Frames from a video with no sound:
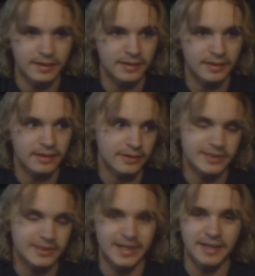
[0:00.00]
It
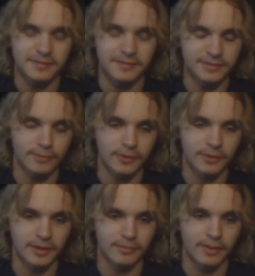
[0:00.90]
because it kind of is
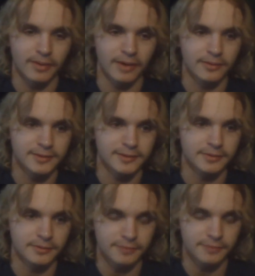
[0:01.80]
mocking, but I also
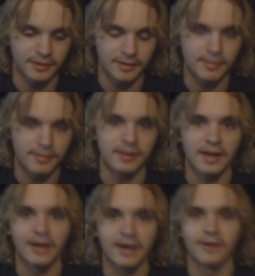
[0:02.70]
do find it a bit
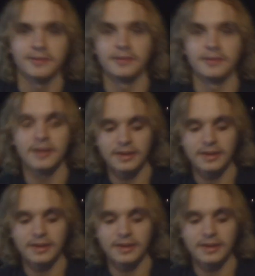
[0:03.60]
light-hearted,